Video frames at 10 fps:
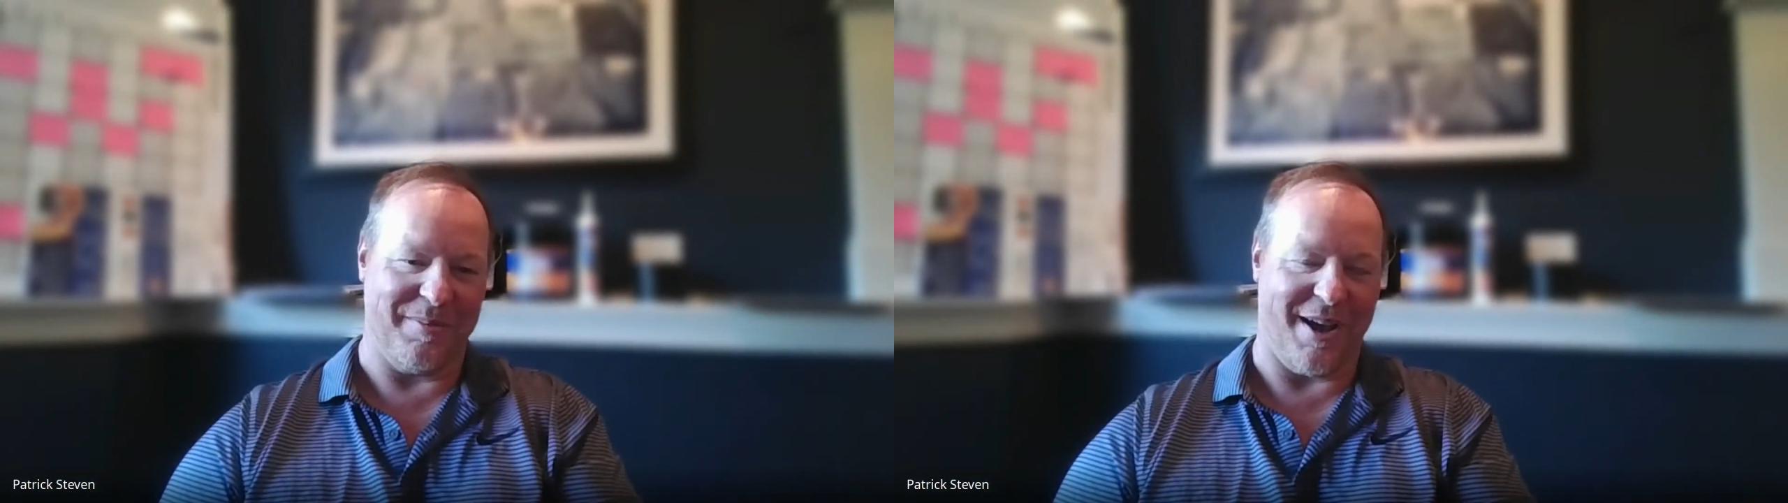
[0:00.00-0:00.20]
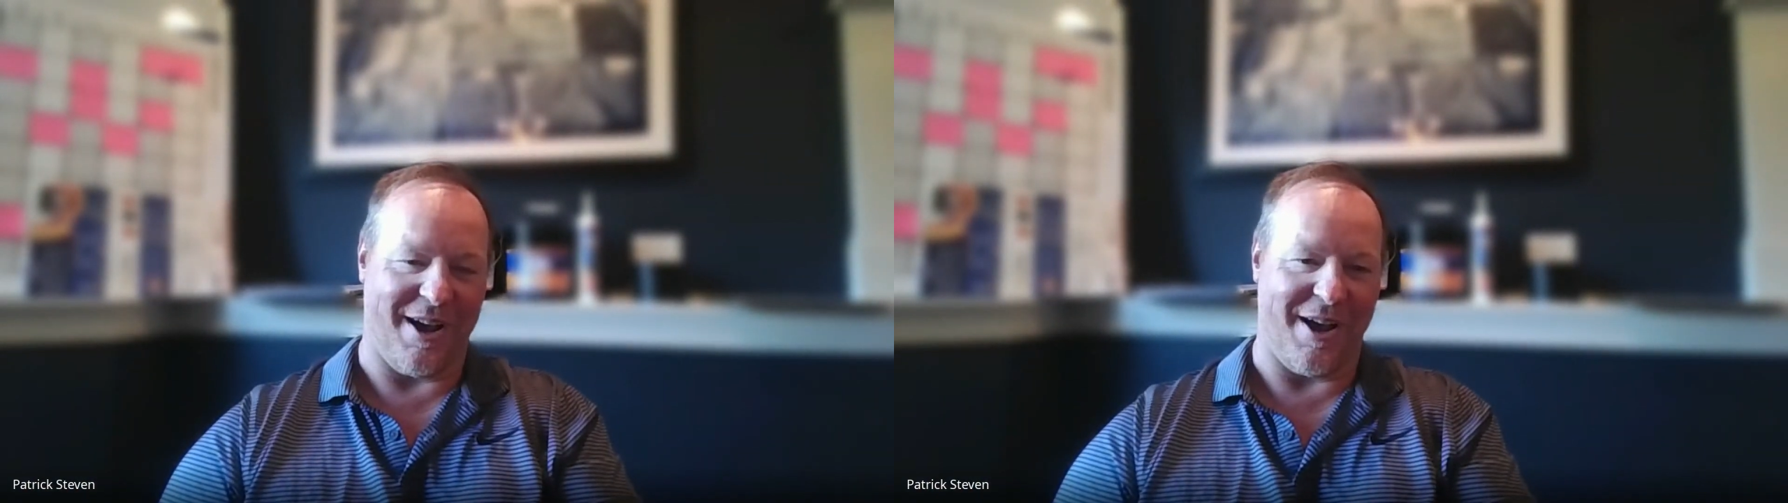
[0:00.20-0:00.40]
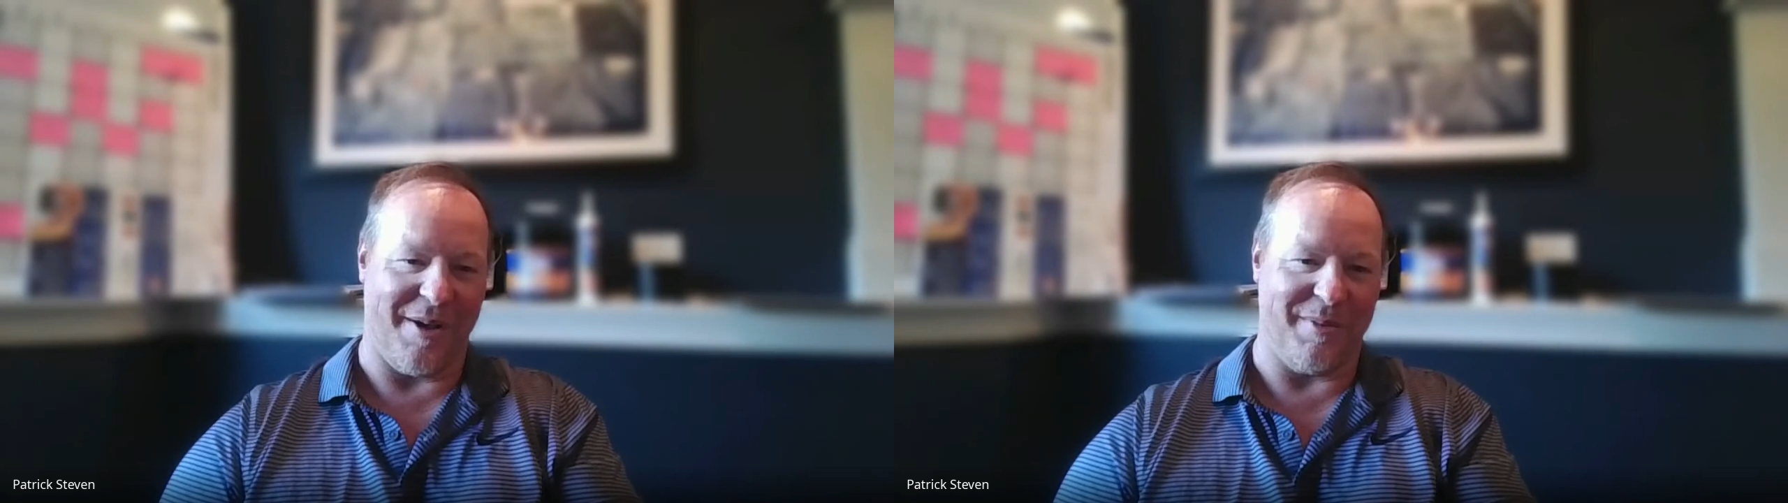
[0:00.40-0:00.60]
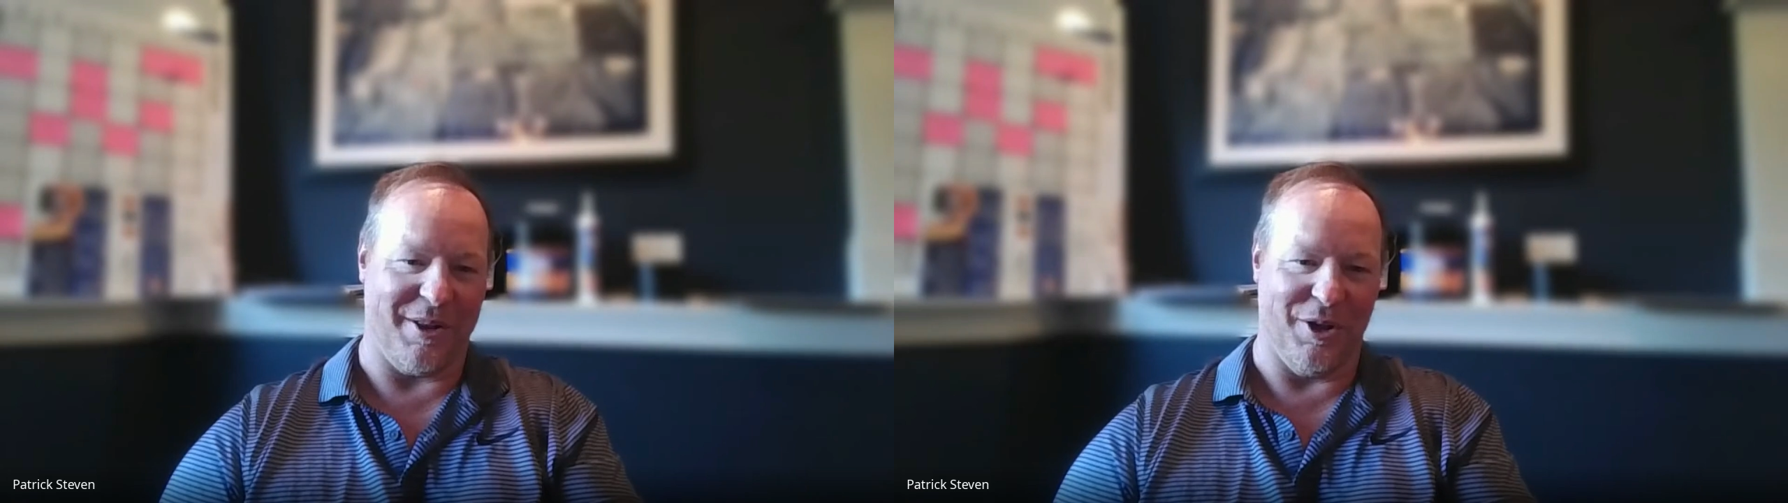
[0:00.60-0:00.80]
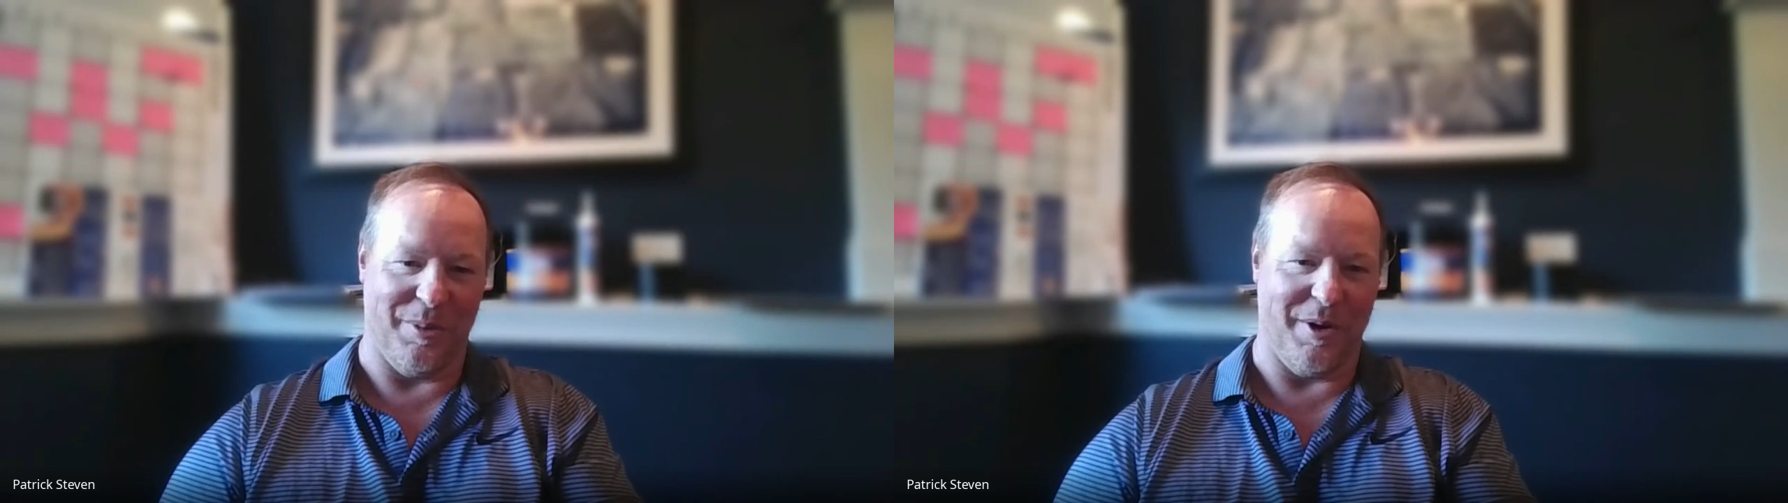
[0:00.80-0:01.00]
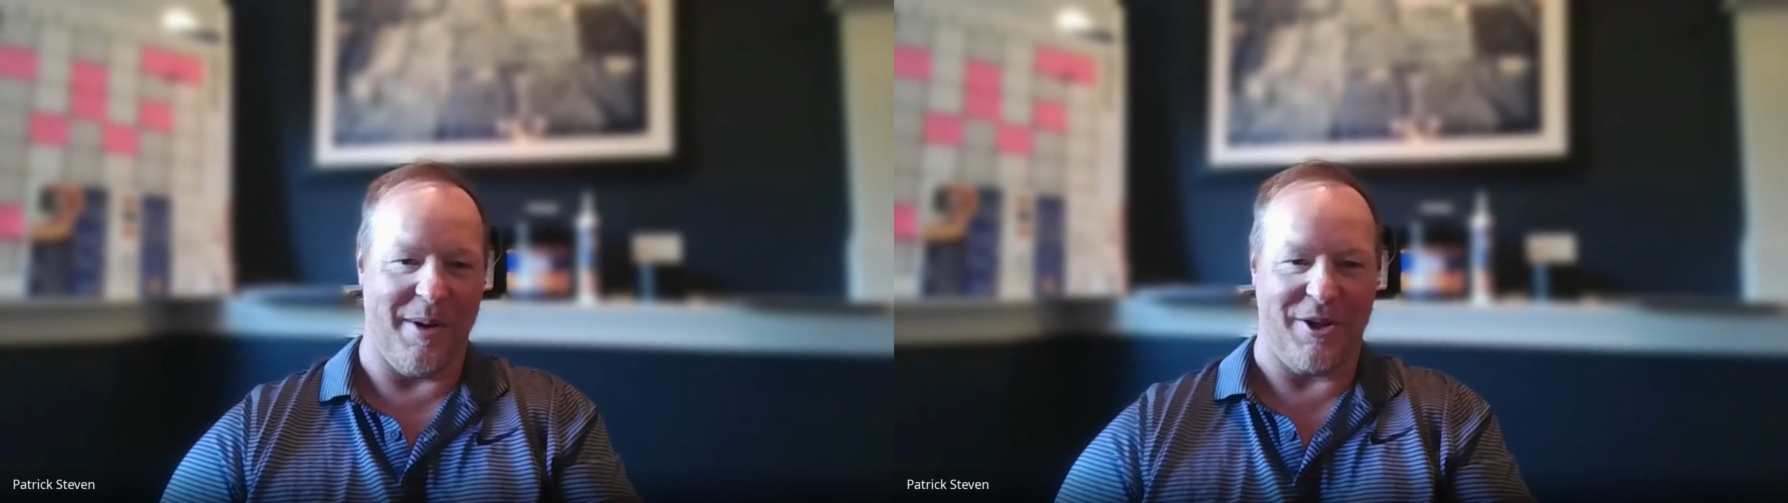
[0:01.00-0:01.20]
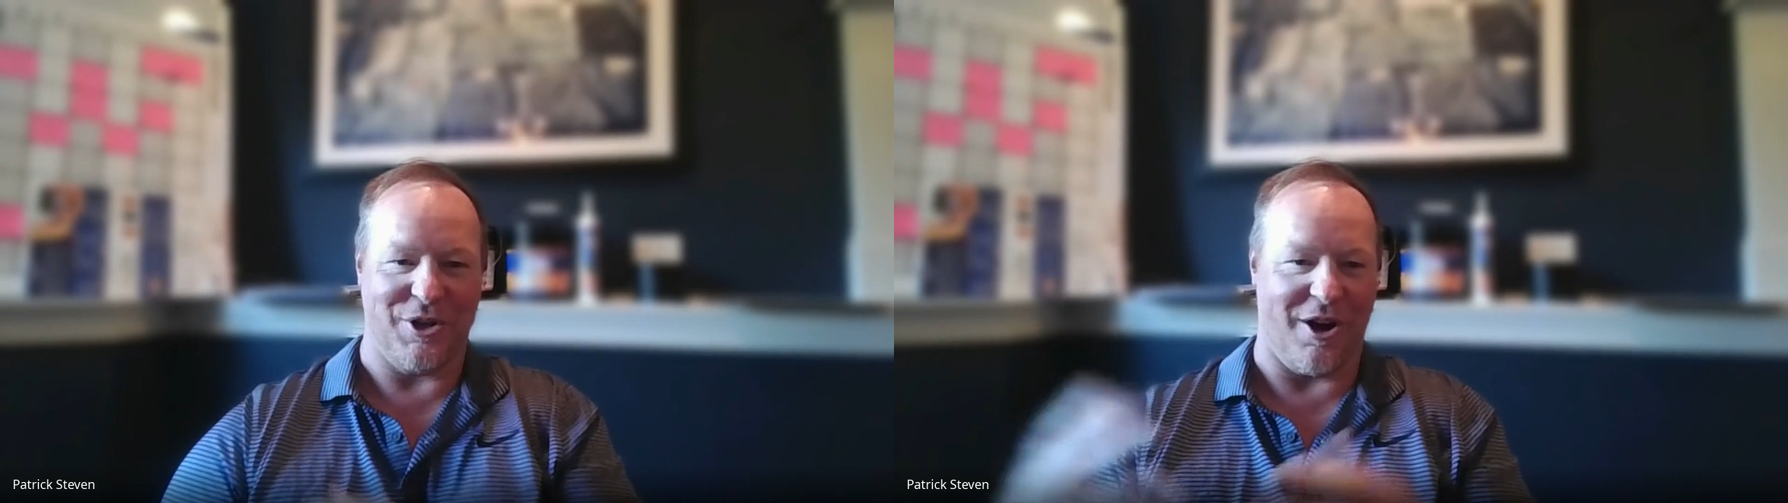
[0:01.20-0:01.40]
a little bit about your